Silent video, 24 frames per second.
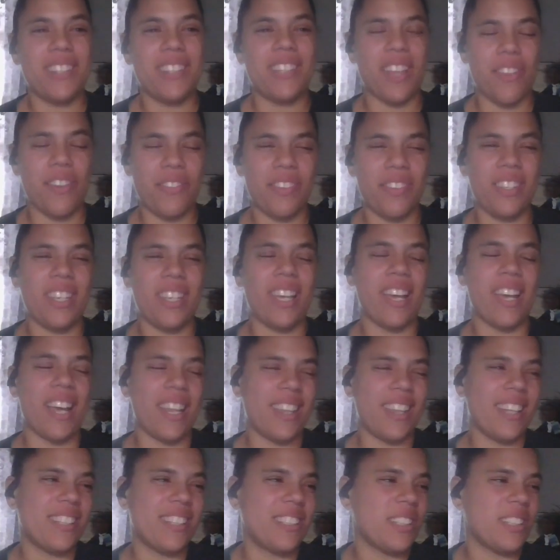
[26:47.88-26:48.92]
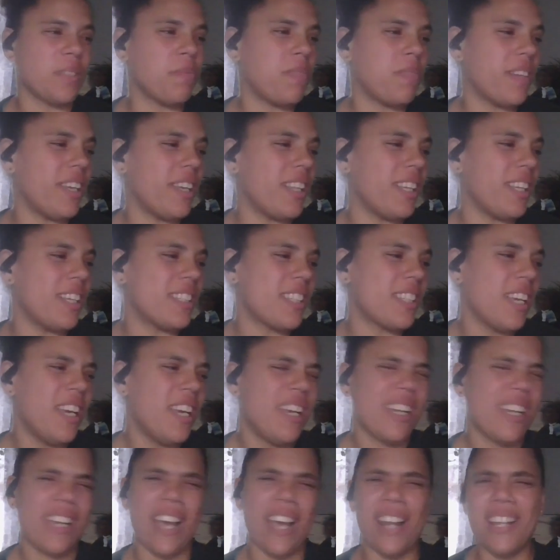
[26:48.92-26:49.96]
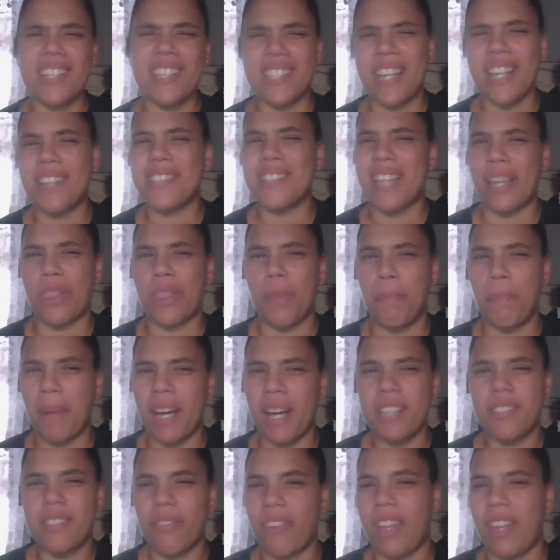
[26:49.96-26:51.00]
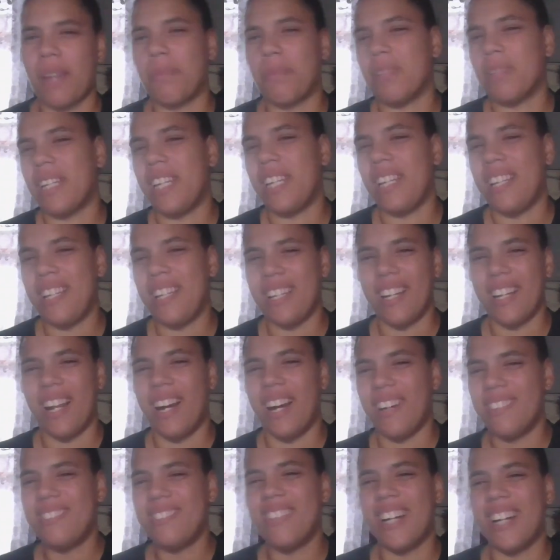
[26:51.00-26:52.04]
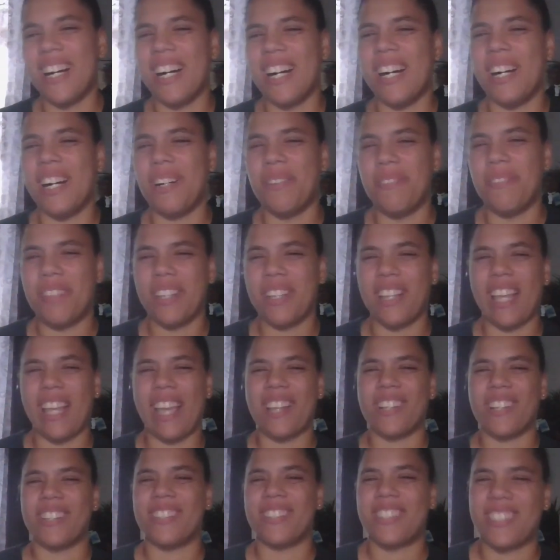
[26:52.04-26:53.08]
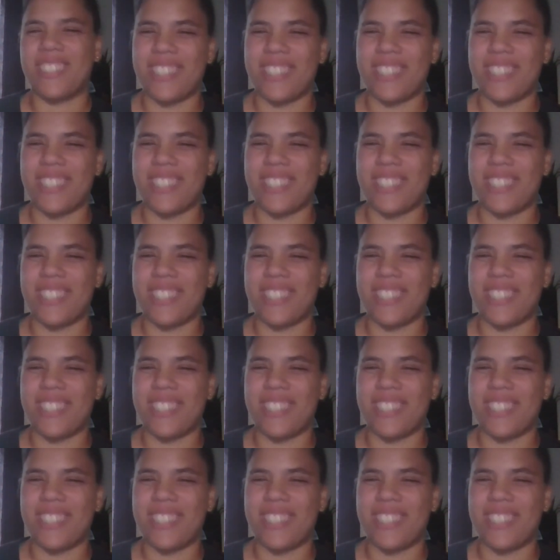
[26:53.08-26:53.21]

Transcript: definitely add that to the playlist. Kind of sounds like the Bus family, the Lakers,